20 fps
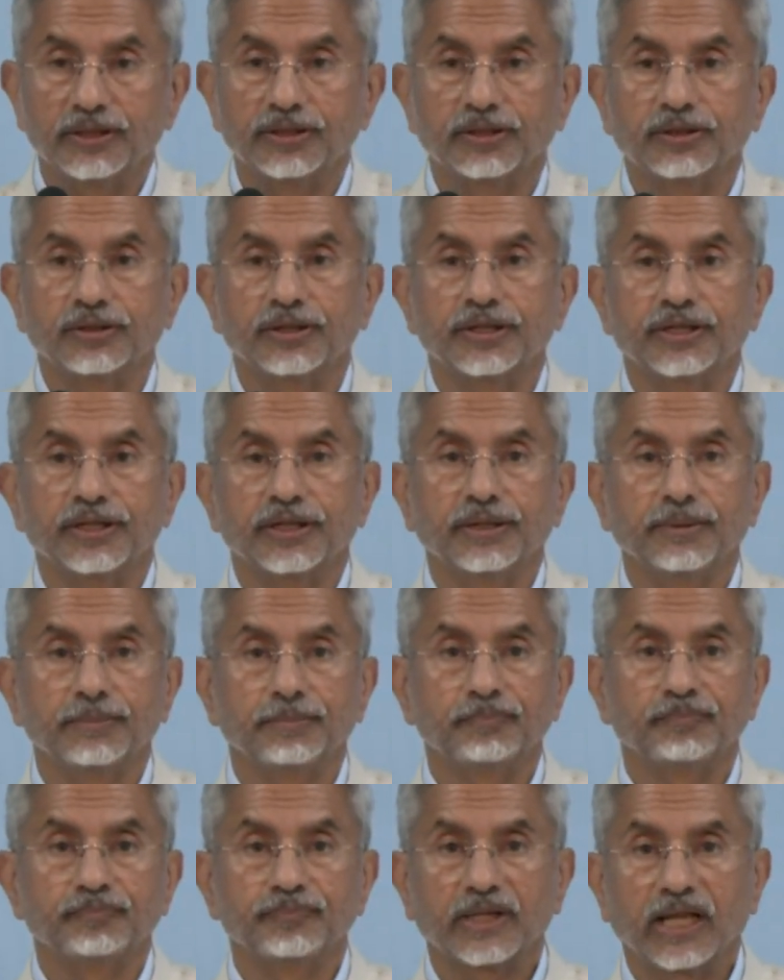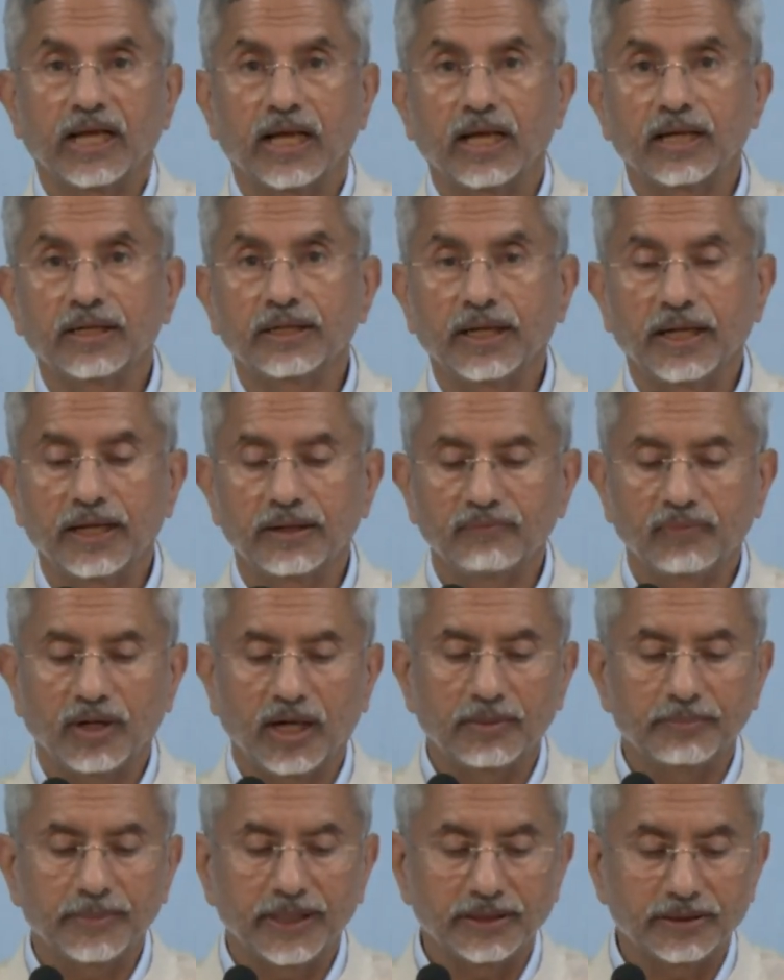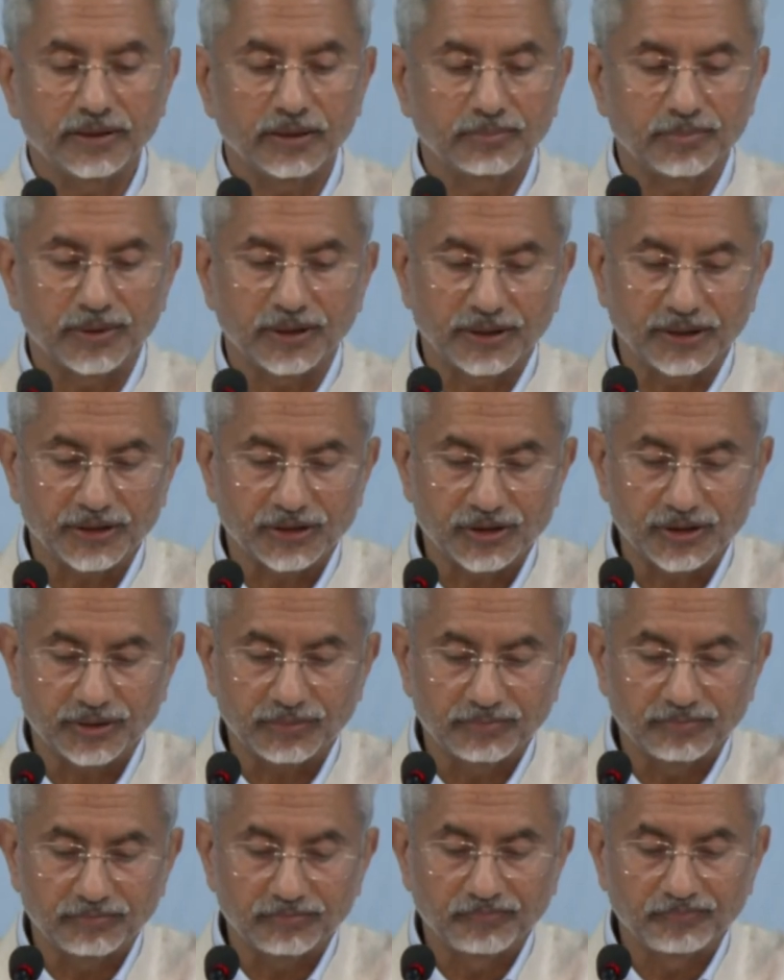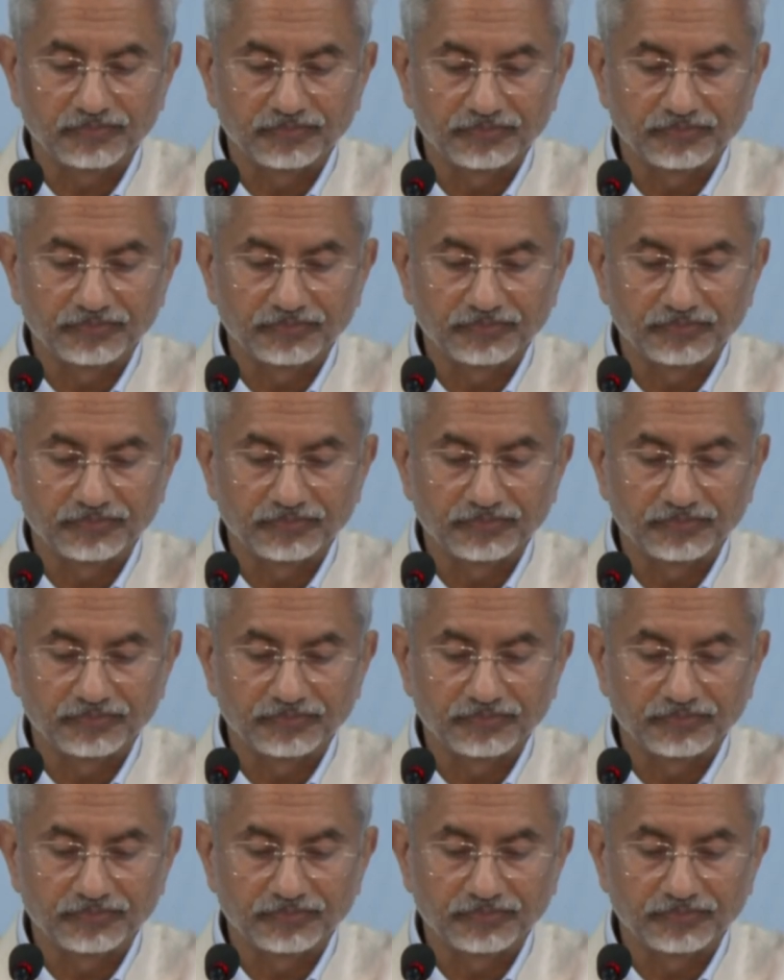integrity and environmental protection.